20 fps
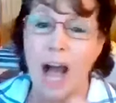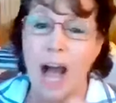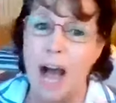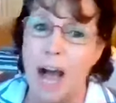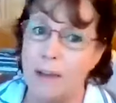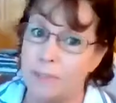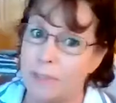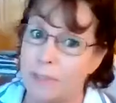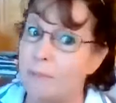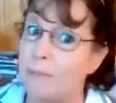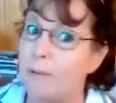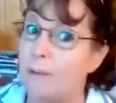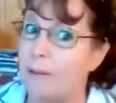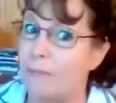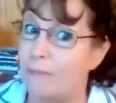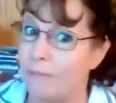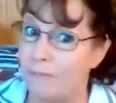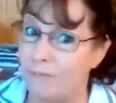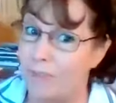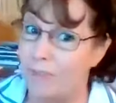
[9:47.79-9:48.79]
often
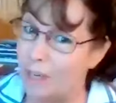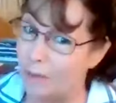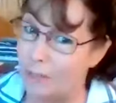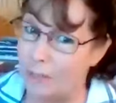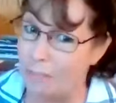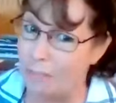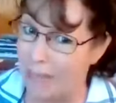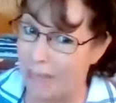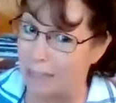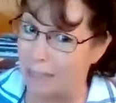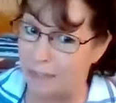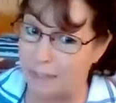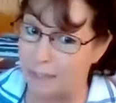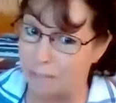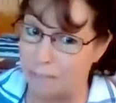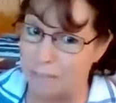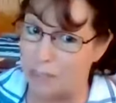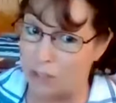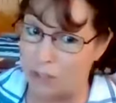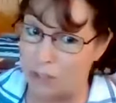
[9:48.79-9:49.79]
very mangled
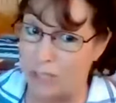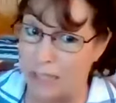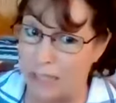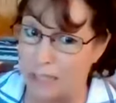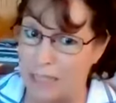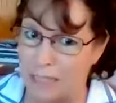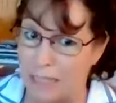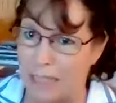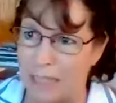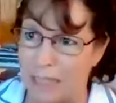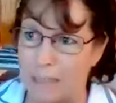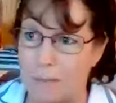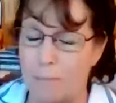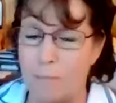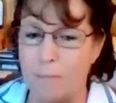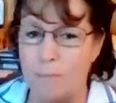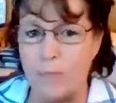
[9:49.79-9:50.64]
and mistranslated.